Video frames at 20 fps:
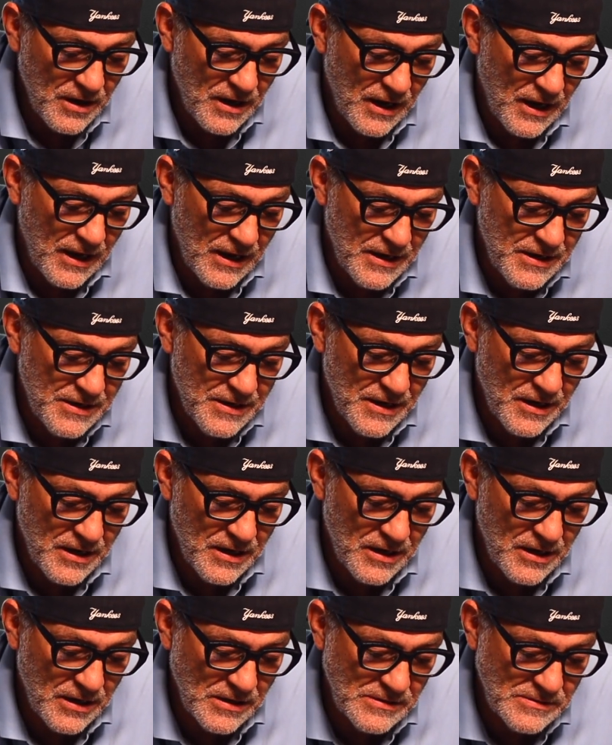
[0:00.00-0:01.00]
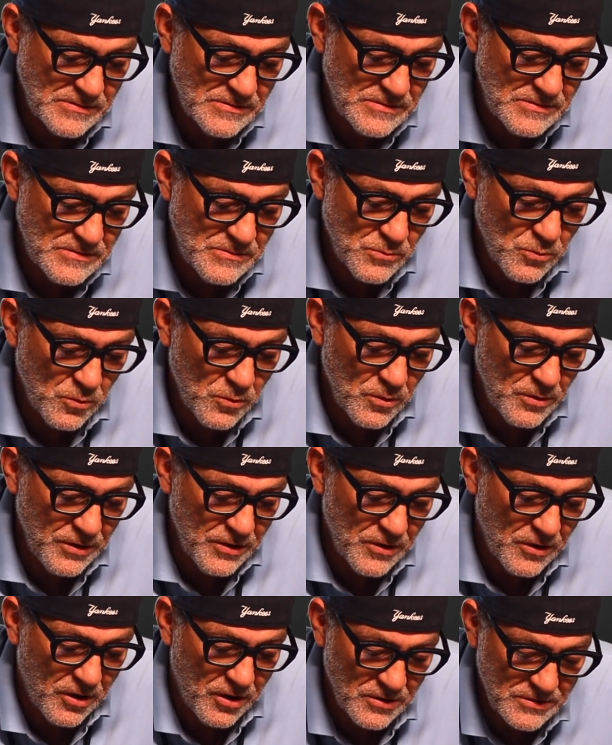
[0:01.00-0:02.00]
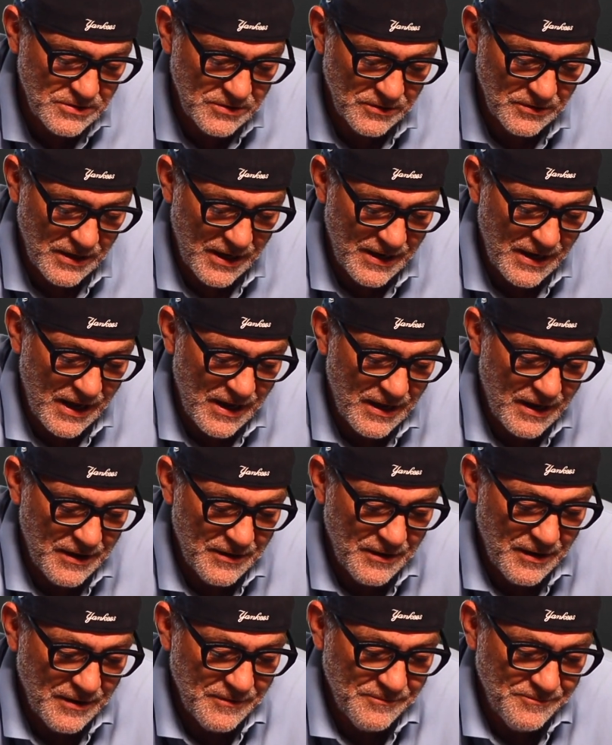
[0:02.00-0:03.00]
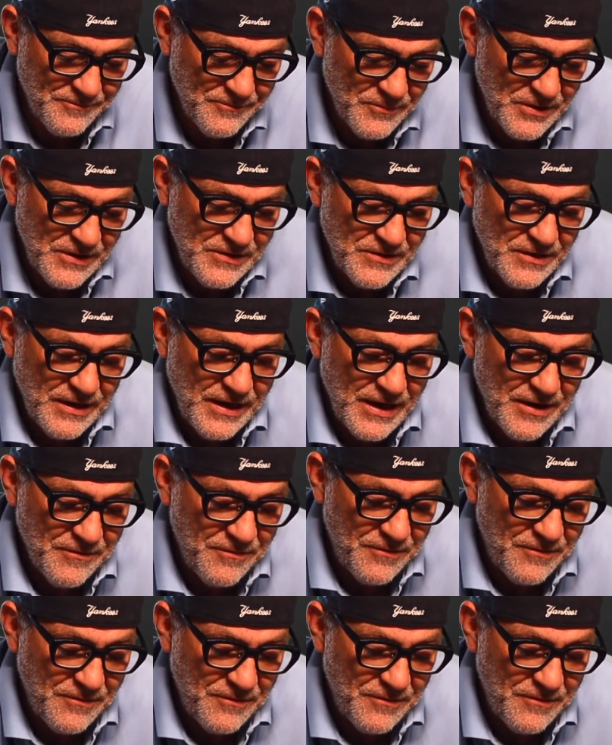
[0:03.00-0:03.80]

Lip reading: And Arsenal had recently had a